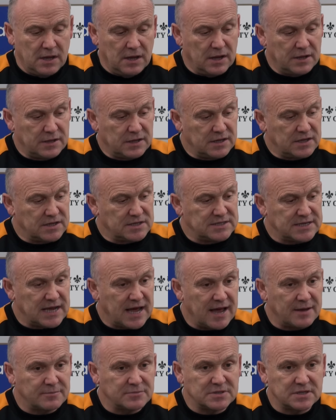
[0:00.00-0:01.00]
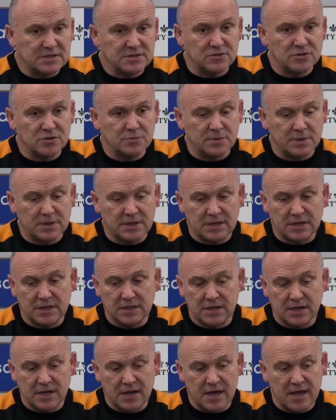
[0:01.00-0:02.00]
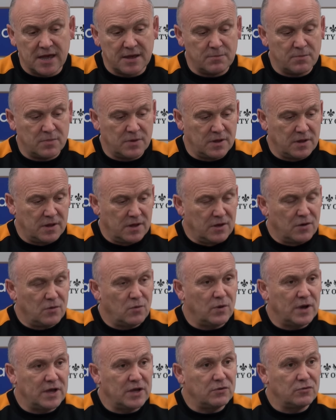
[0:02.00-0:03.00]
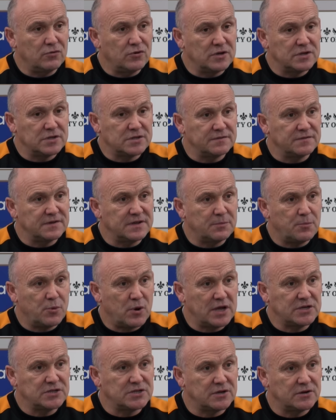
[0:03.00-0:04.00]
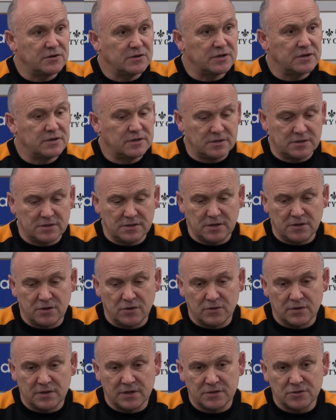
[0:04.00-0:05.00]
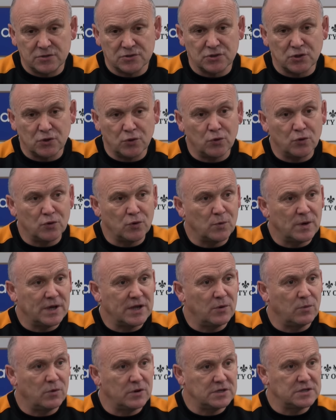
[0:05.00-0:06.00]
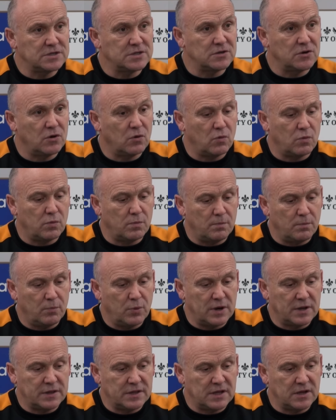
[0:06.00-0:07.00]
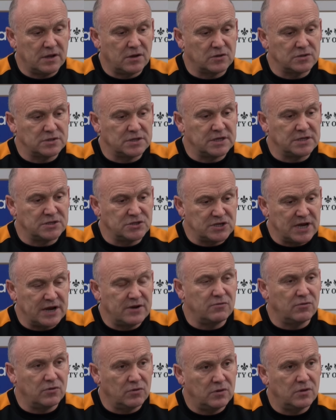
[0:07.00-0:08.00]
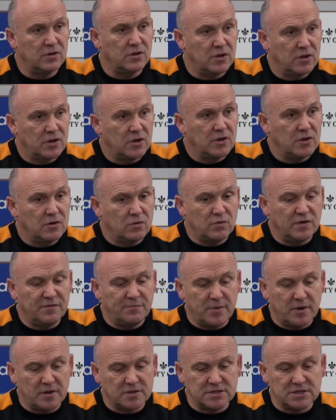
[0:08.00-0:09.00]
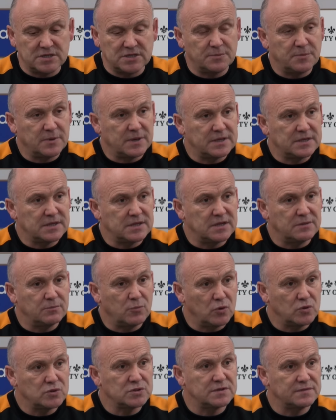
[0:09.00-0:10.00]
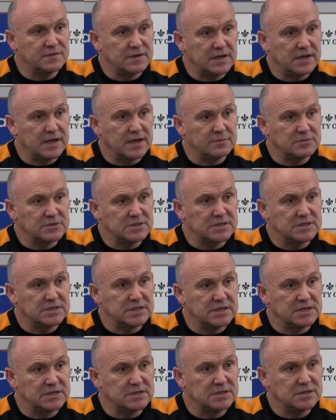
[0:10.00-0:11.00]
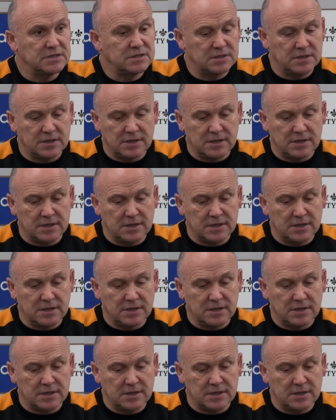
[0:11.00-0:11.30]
I think at times there's going to be in a game where you're under severe pressure and, you know, it doesn't go the way you want it to go. But I think in general, we've participated in most of the games this season